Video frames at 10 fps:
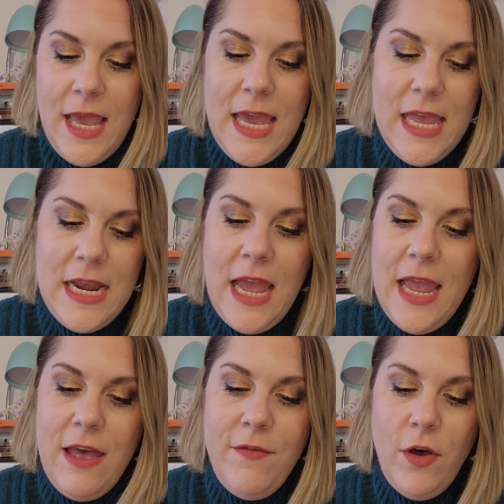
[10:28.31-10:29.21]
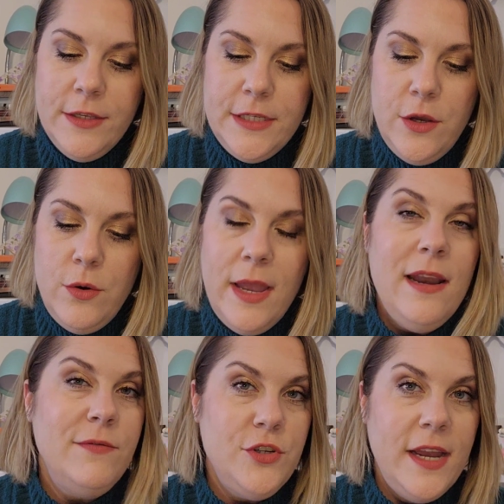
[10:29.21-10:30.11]
And I have also, and
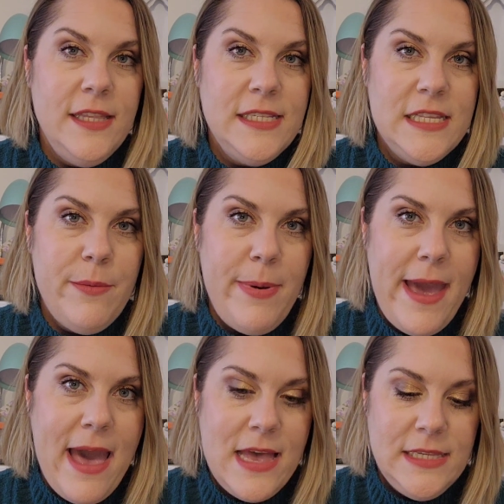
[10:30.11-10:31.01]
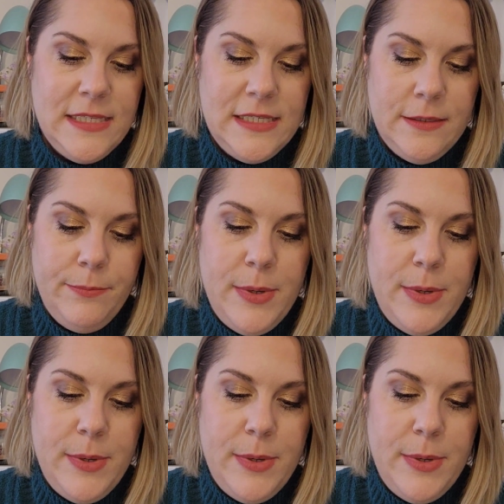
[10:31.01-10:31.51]
I've tried this in the past,